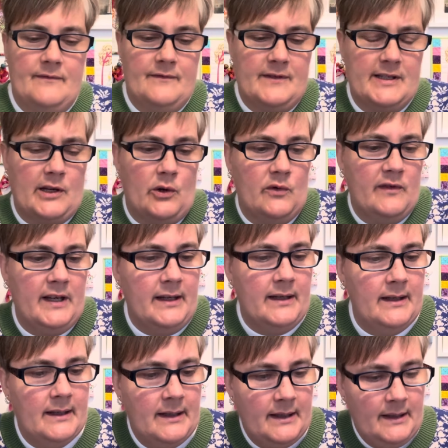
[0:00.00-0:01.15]
solvay
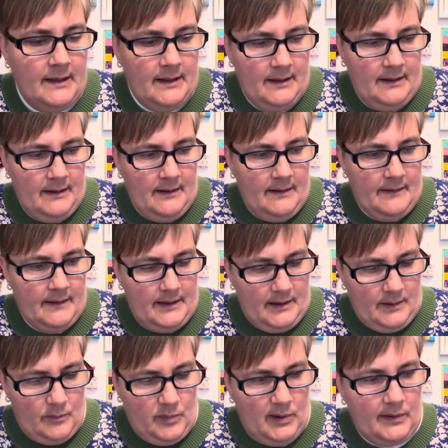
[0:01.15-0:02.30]
that you
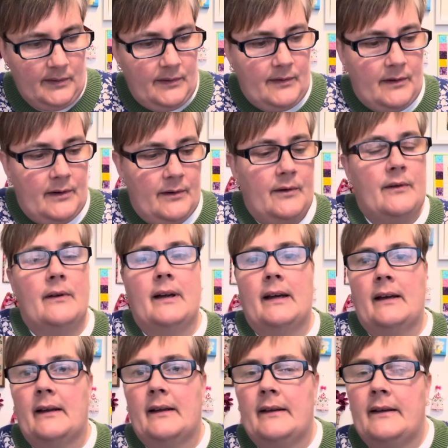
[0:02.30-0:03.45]
can put through
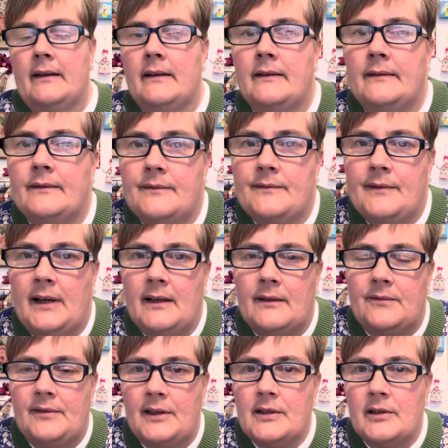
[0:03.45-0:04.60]
a
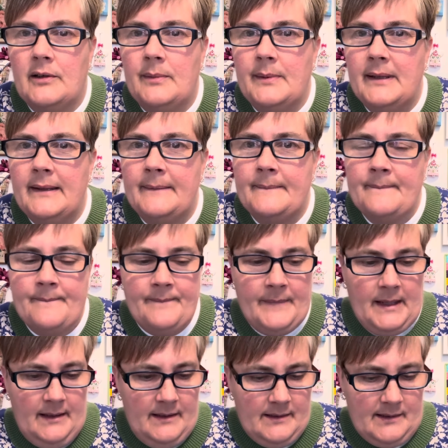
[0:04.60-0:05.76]
photocopier.
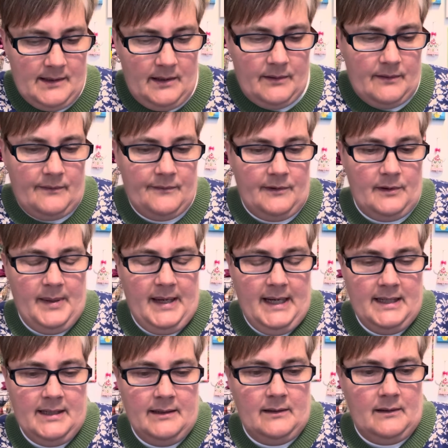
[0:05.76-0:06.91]
So for a
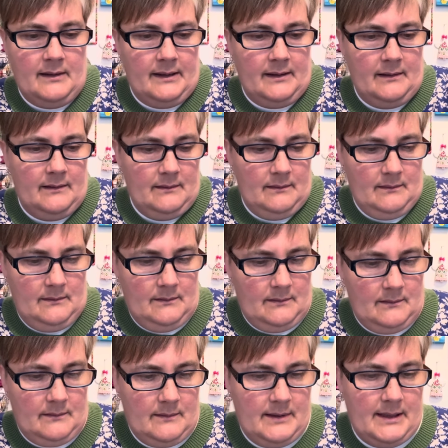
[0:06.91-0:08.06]
pattern like,
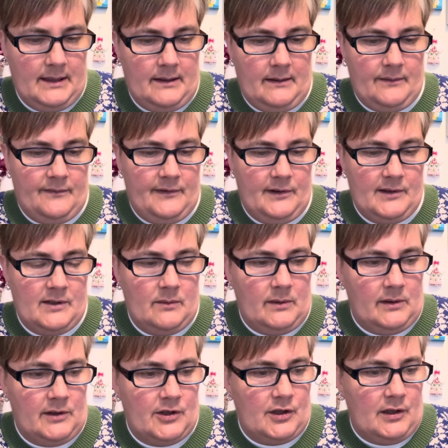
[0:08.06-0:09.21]
say, the first one
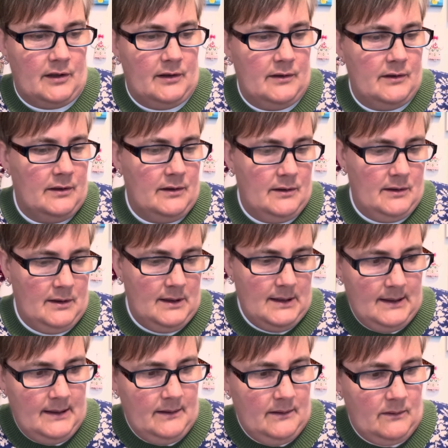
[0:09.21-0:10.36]
I showed,
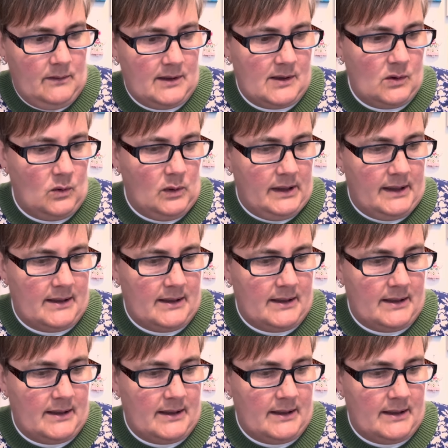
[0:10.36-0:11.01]
where it's all in a,